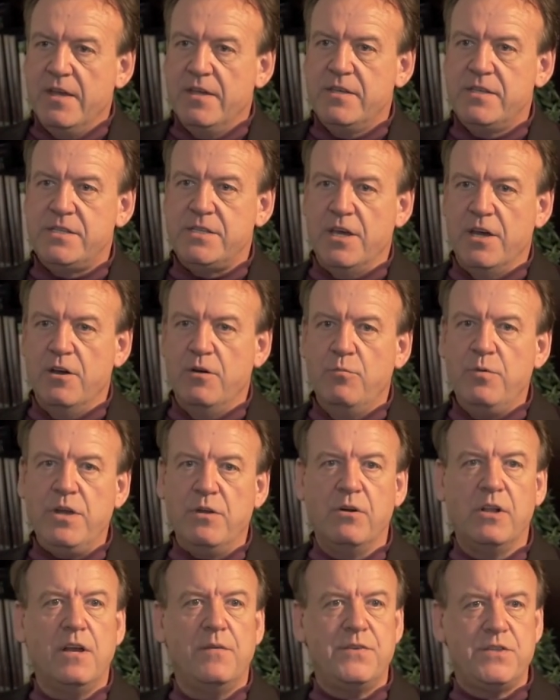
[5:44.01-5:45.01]
So we
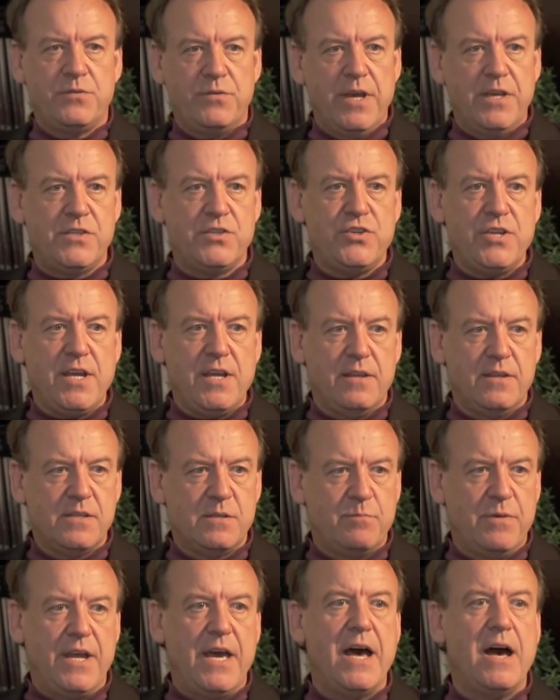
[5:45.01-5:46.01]
all have stress genes,
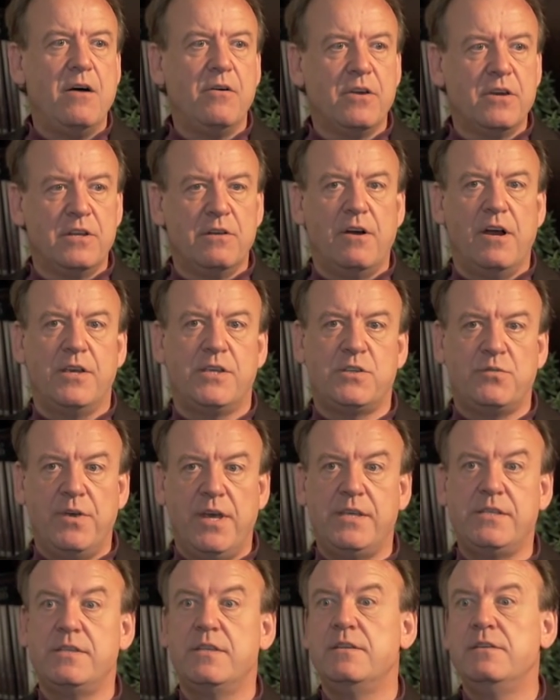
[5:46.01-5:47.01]
but how good are our
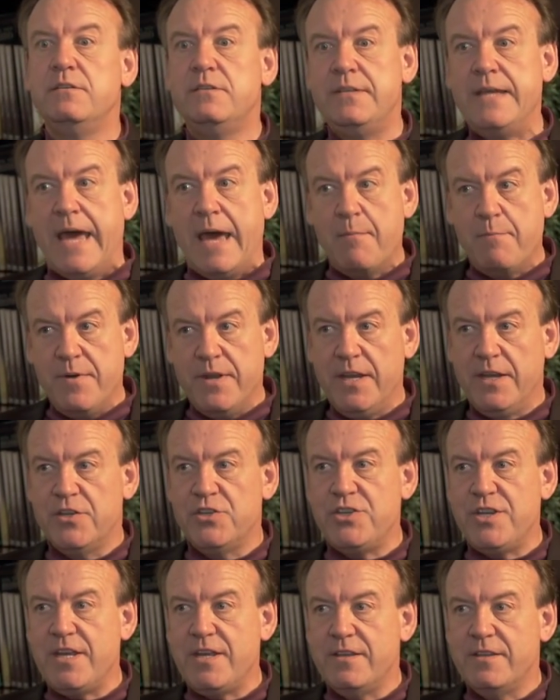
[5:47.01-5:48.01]
stress dampening
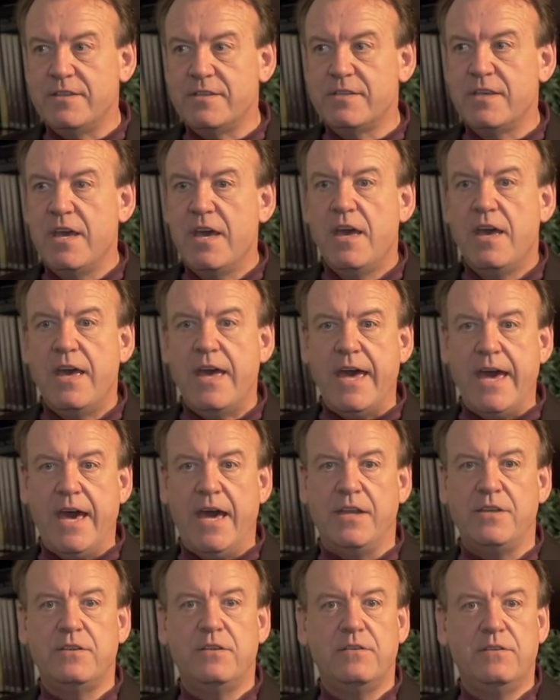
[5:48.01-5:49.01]
genes
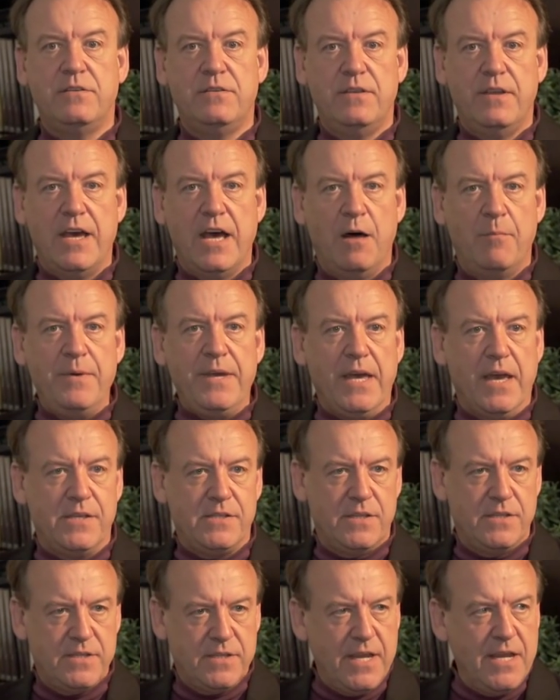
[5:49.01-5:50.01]
at helping us
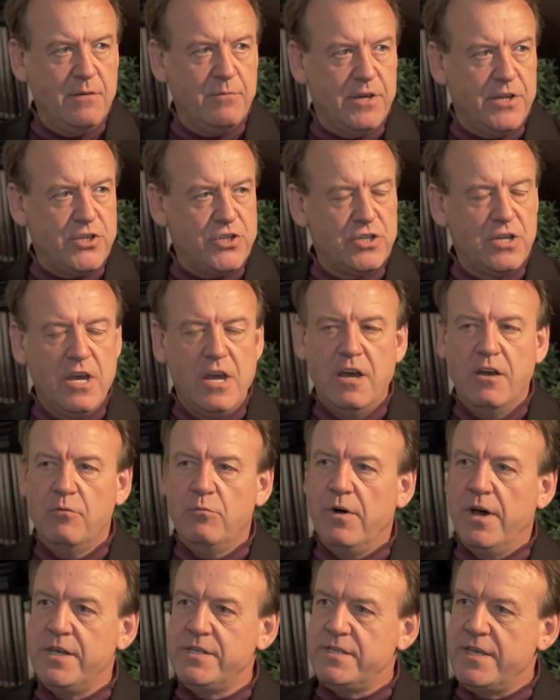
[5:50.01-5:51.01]
distinguish
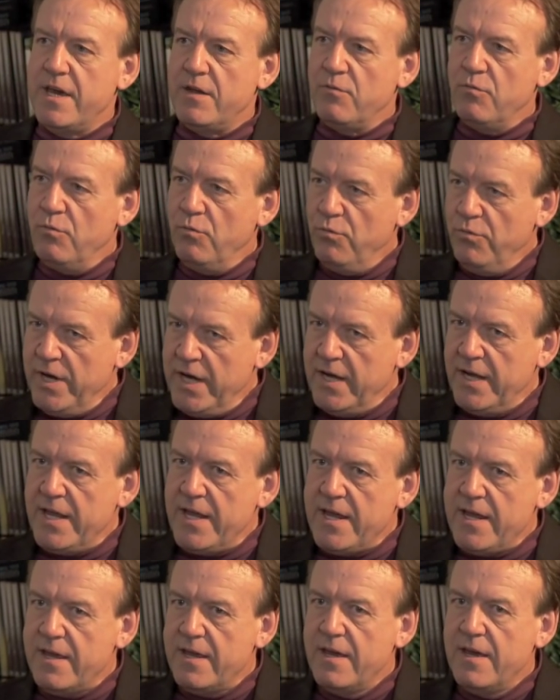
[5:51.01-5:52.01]
was that
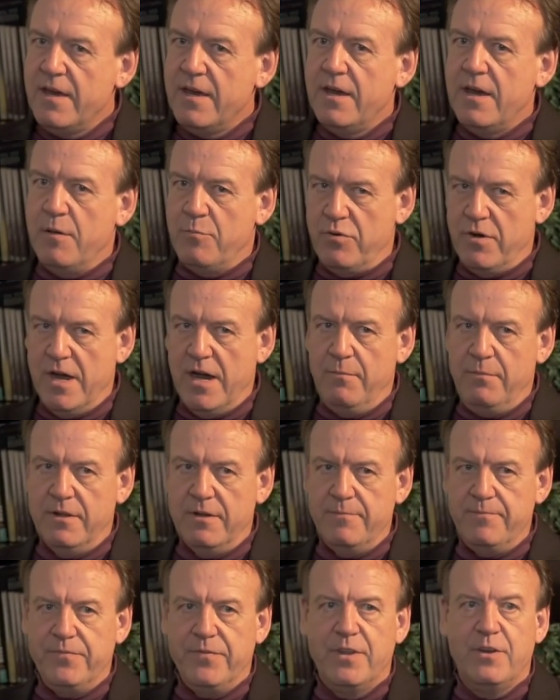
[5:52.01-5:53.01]
really a
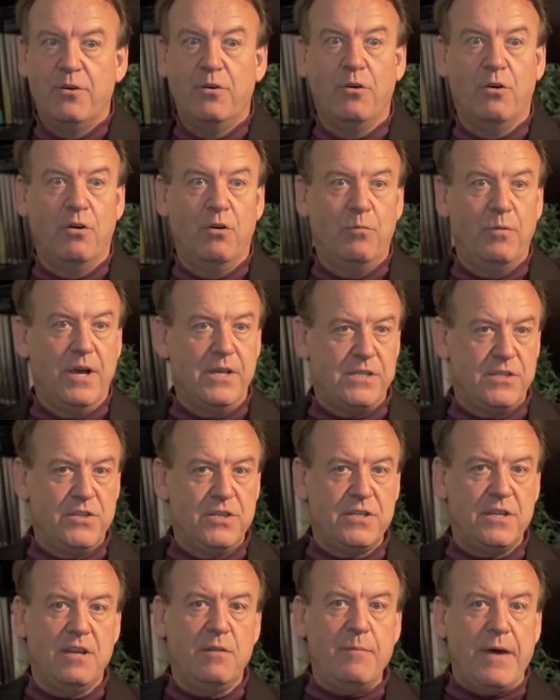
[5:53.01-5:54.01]
problem or was it
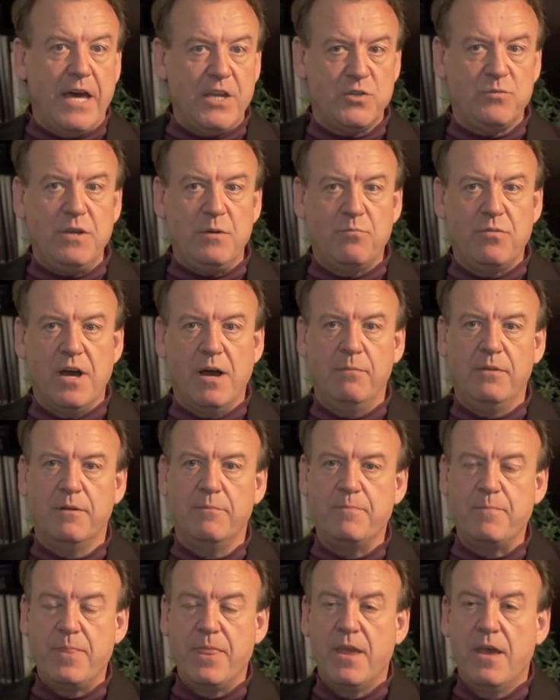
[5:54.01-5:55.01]
just an imaginary problem?
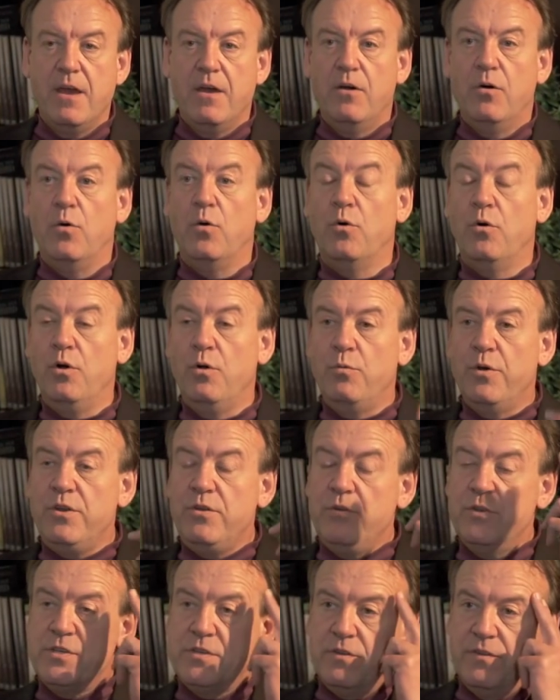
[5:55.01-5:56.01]
Or when
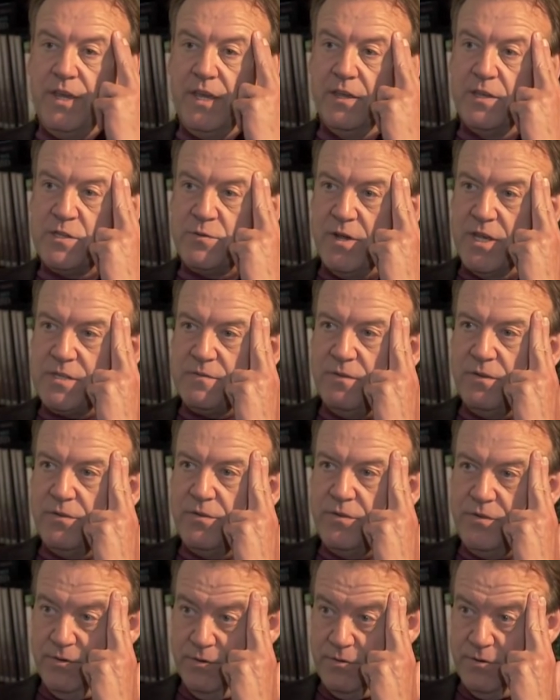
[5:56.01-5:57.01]
you think a stressful
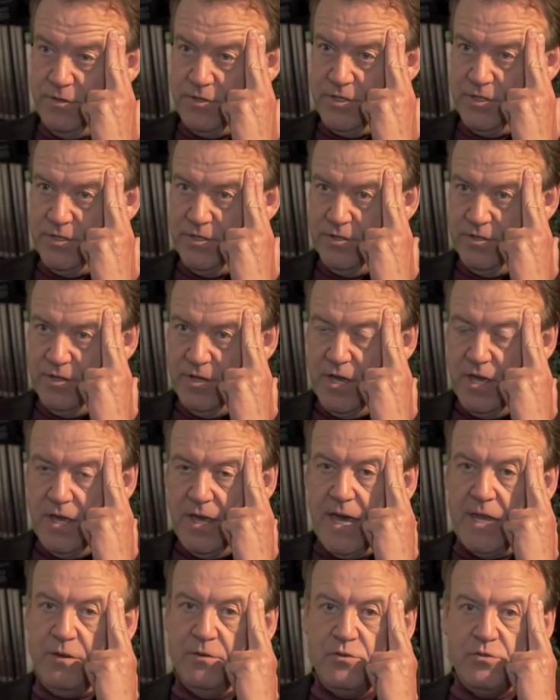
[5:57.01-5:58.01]
thought
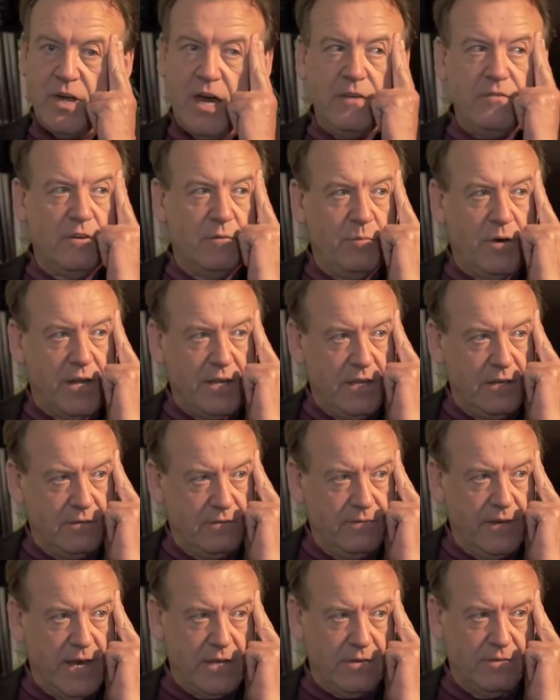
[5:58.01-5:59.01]
and you drive your body into
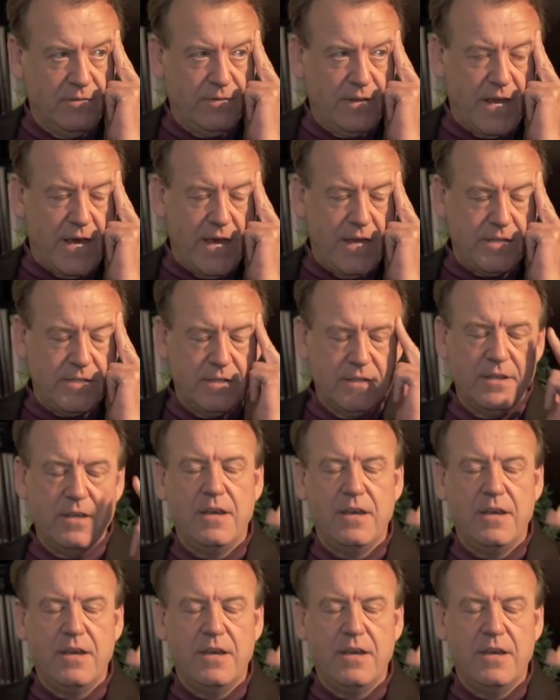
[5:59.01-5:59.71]
fight or flight,